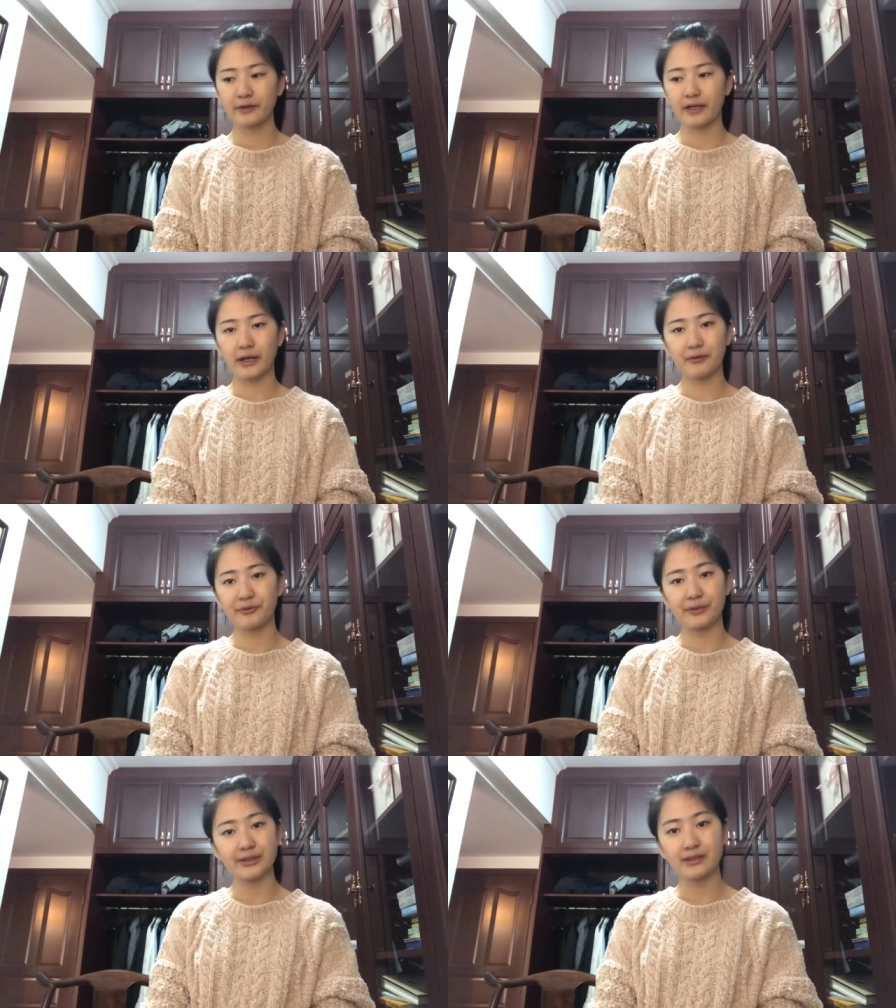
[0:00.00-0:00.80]

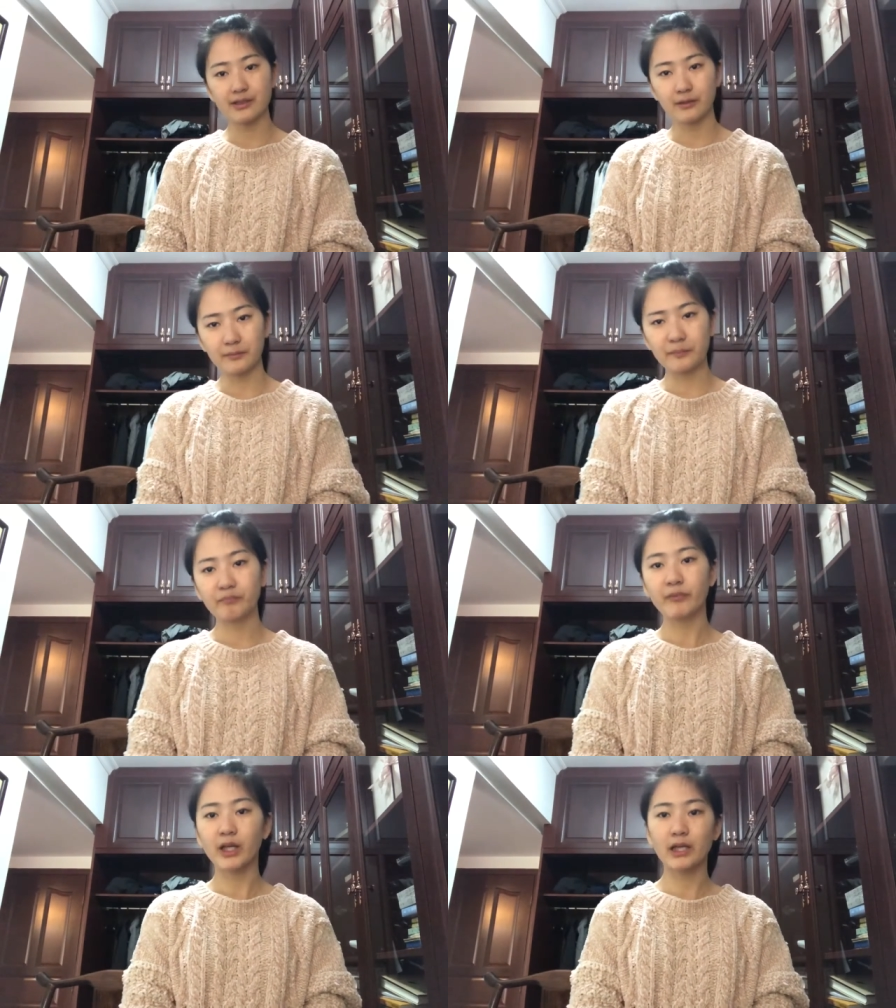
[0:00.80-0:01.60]
algorithm
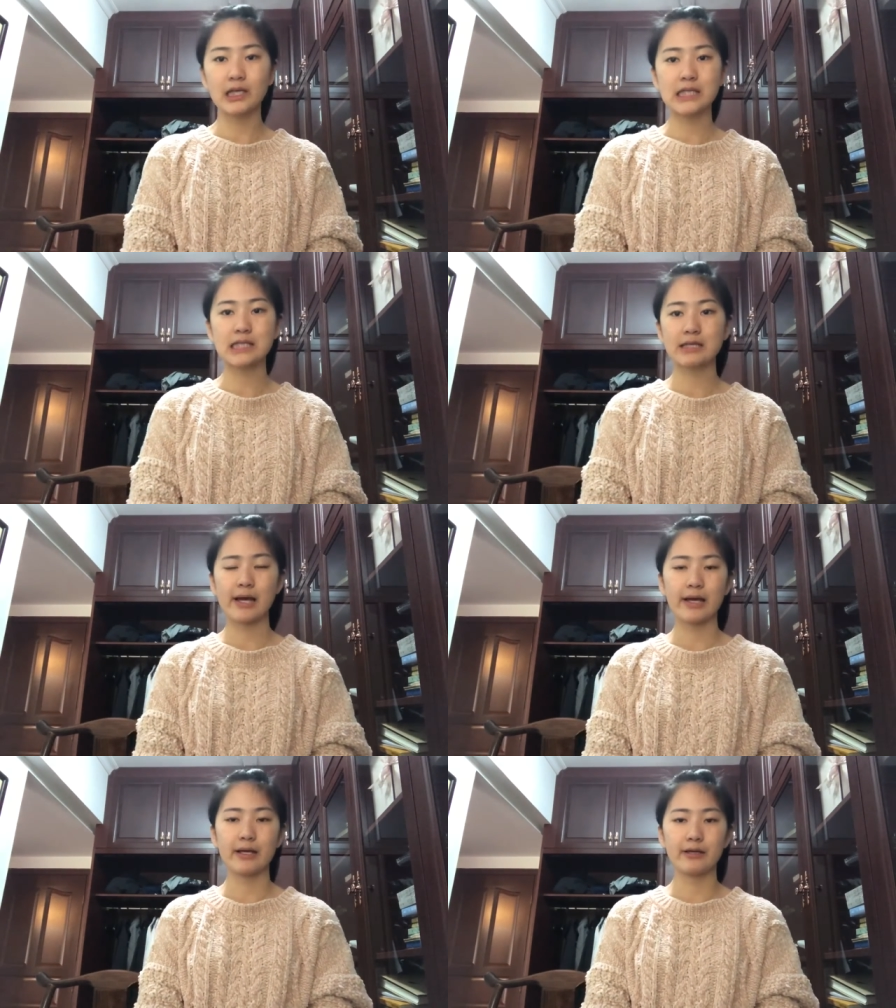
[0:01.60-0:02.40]
is
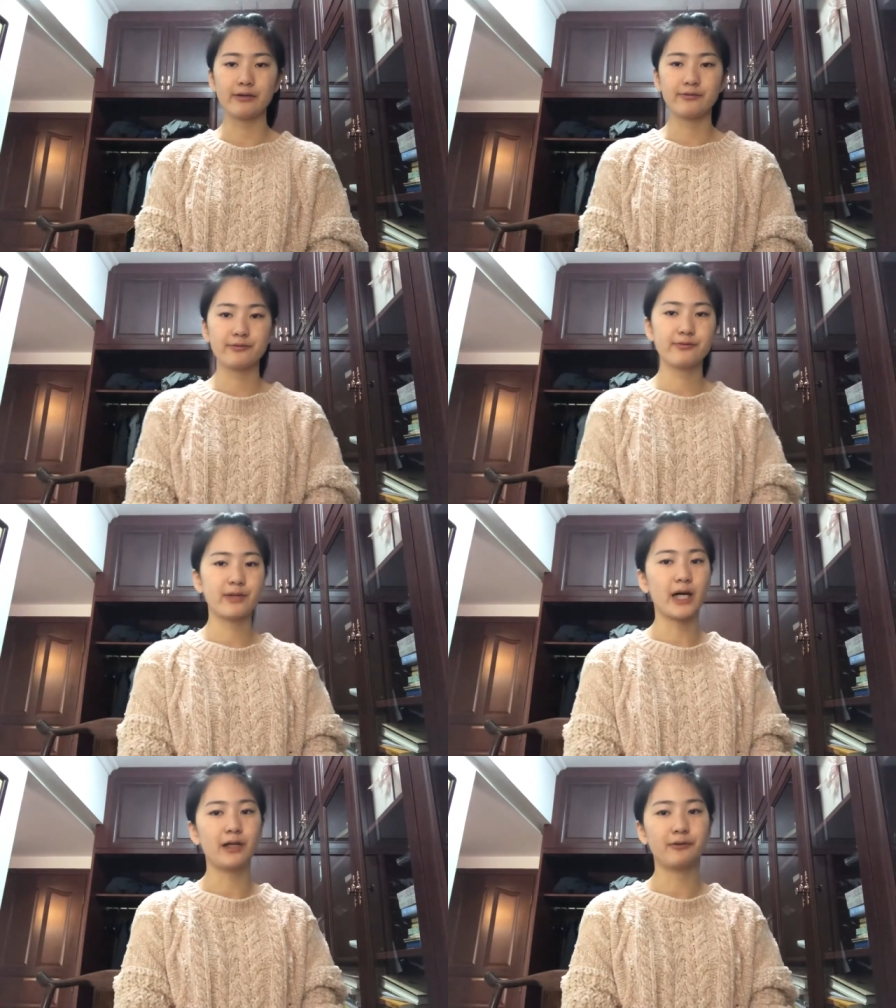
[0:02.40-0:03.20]
a
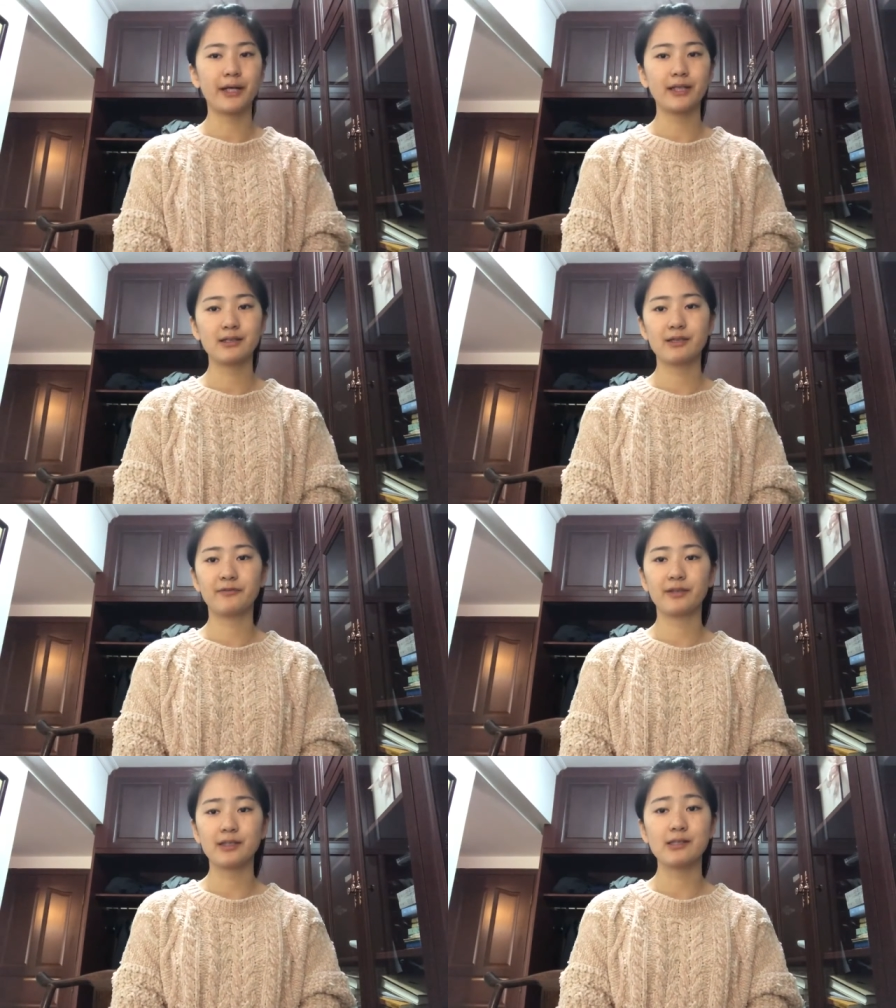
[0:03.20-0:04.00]

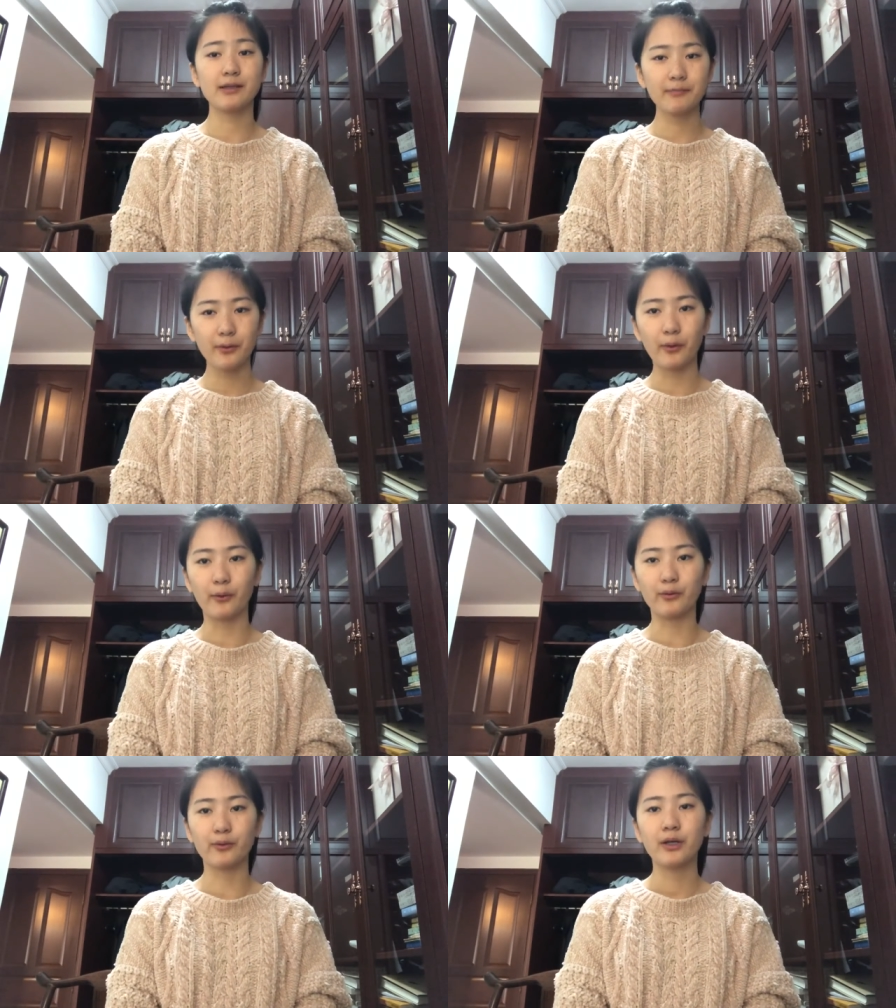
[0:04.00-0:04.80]
relatively
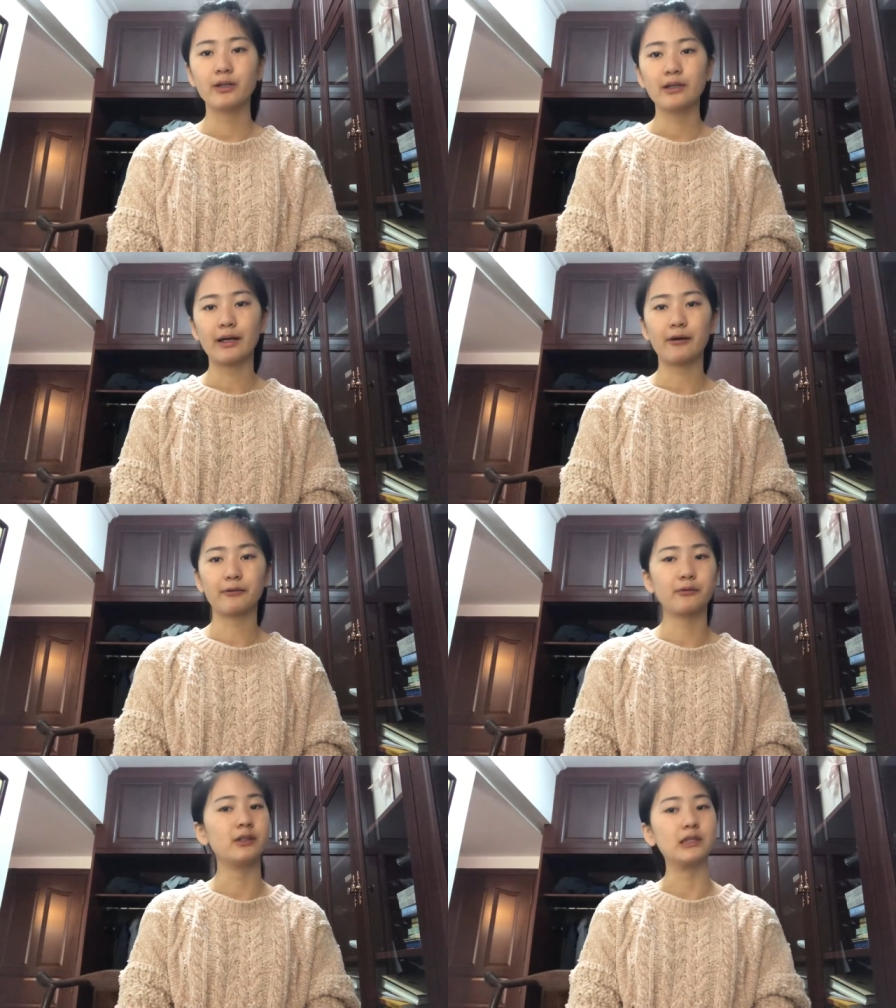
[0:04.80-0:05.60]
simple
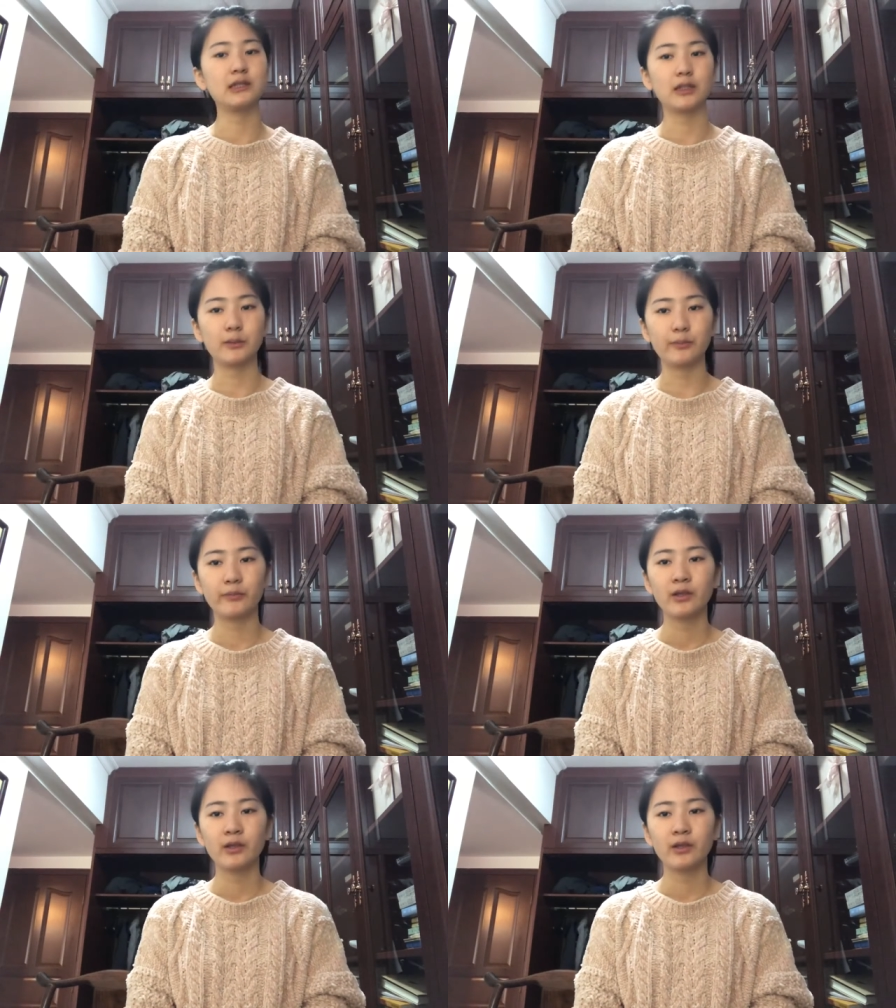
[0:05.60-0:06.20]
algorithm,